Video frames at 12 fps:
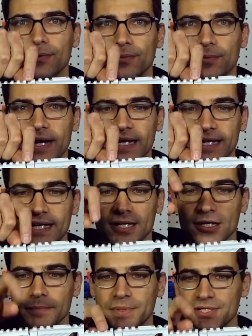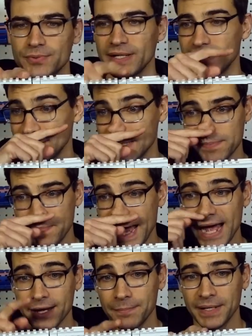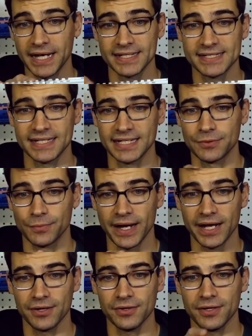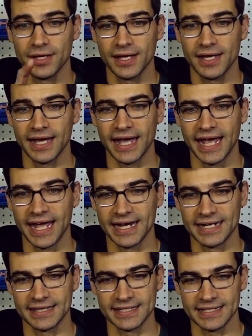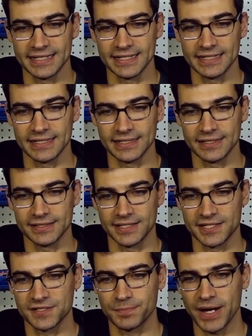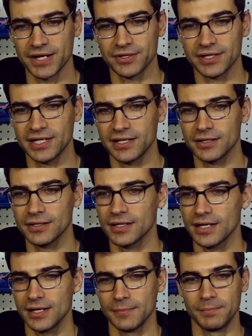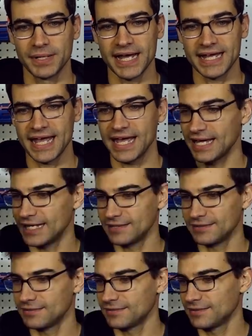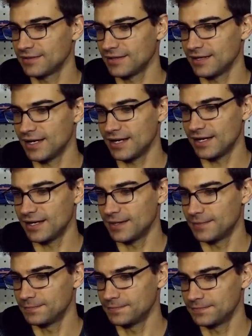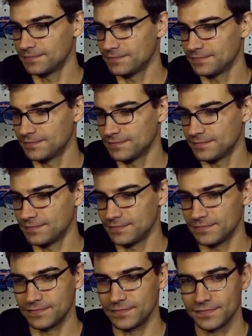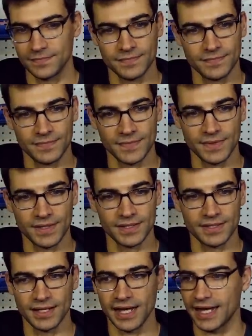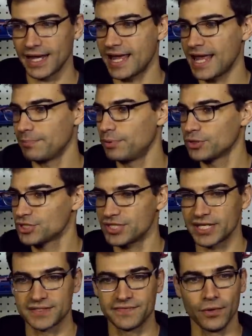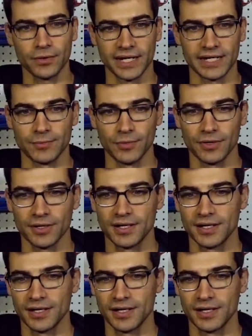right here between this back Picatinny rail and the spreader here, but I can't I can't push things forward anymore.